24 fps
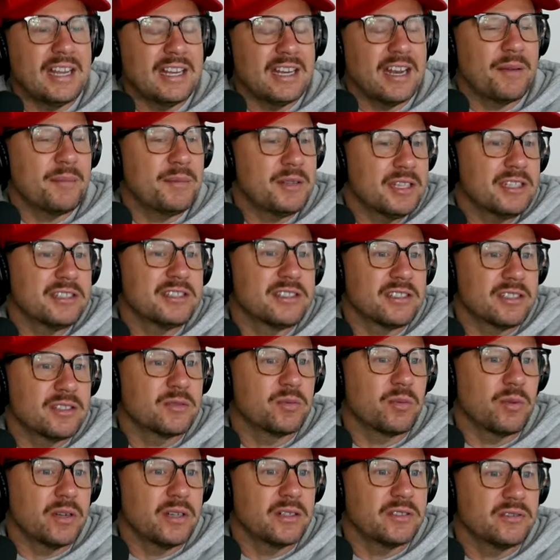in, I mean, this
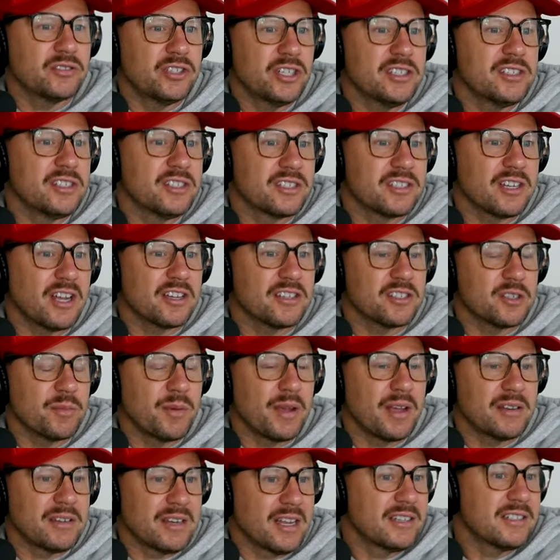is what Jesus talks
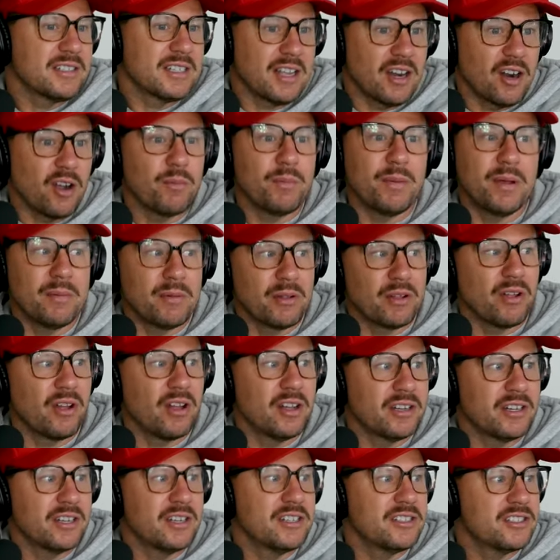about, not to get all biblical
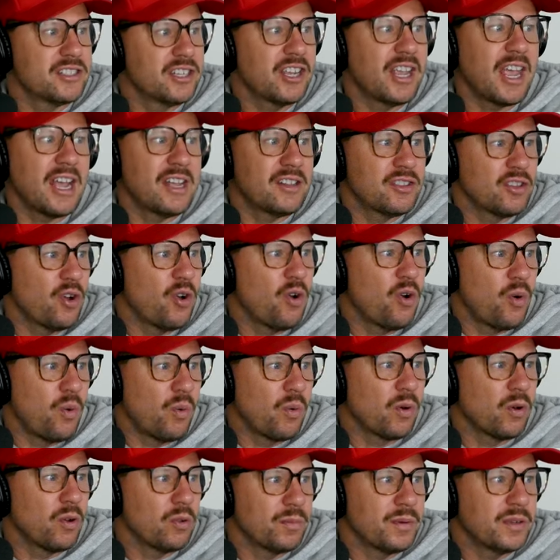on you, is you sure. gain the whole
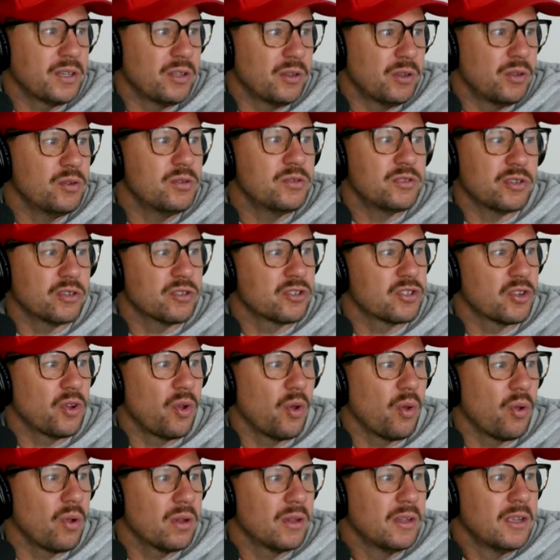world, but you lose your
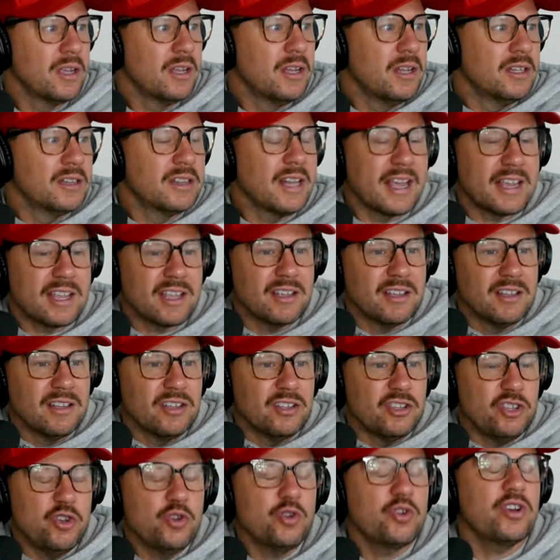soul. Like,
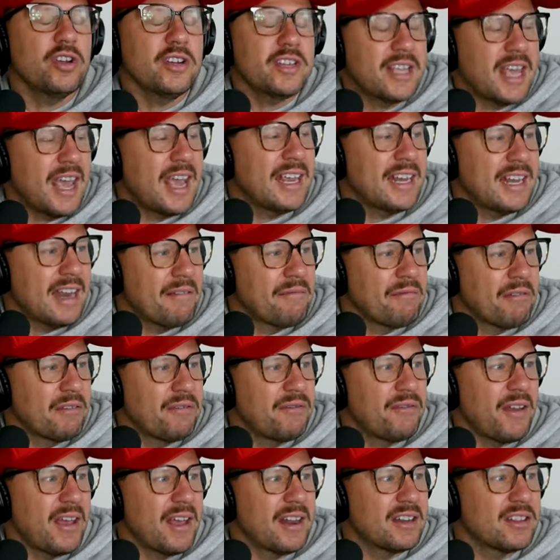you could gain every
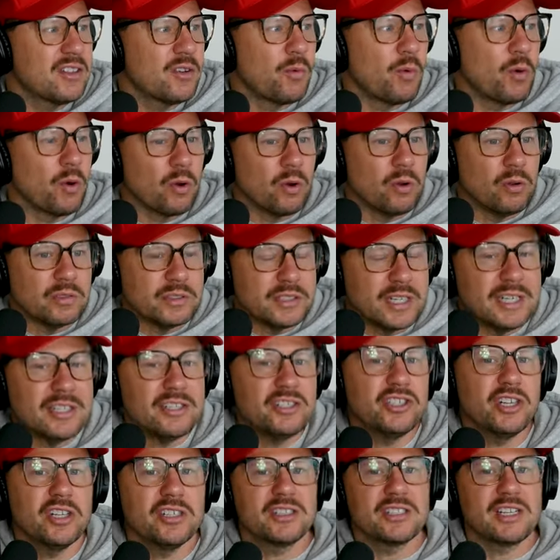fan in the world
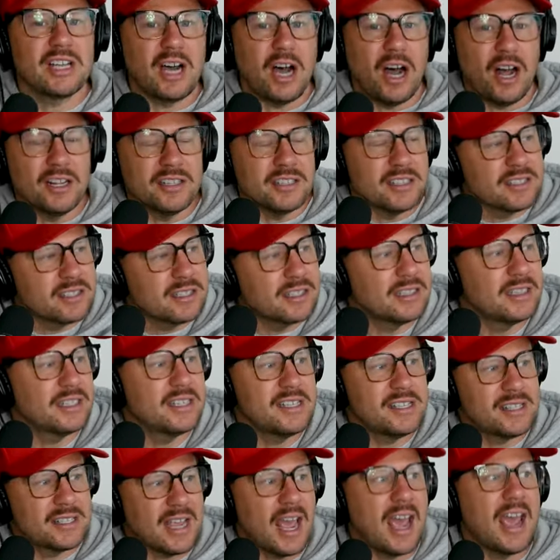and just
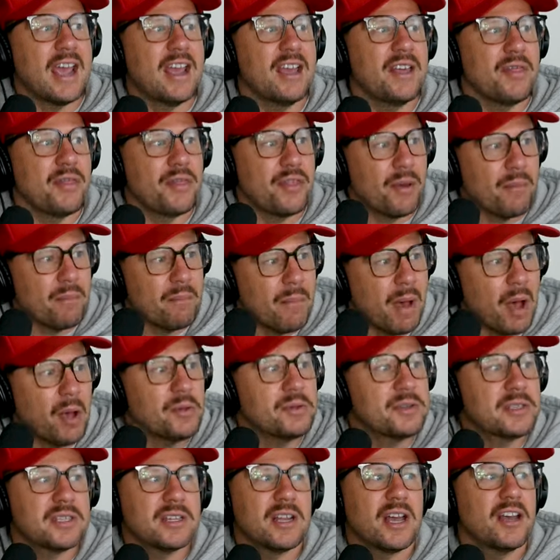constantly say the
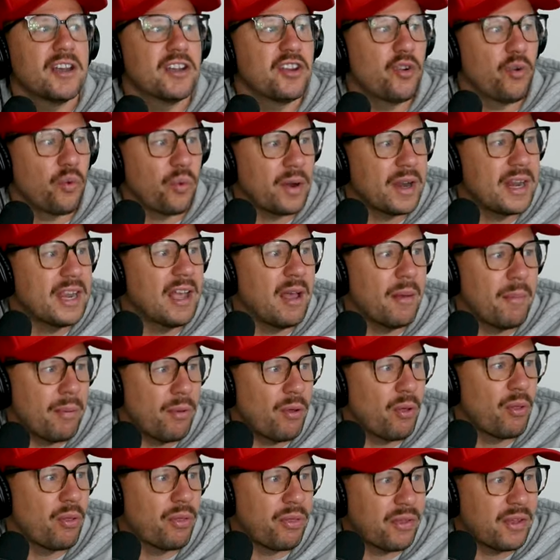most
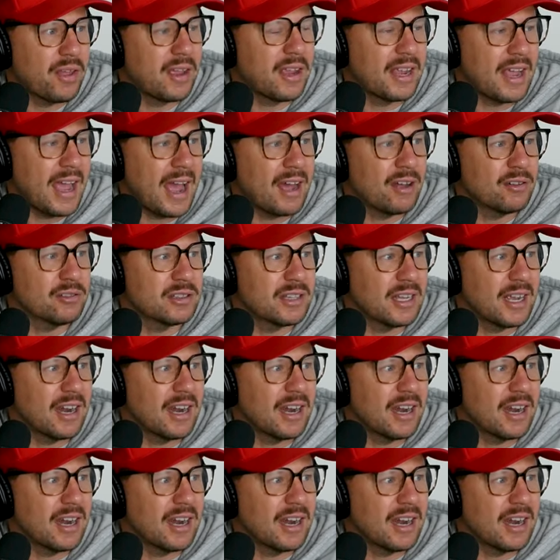agreeable thing out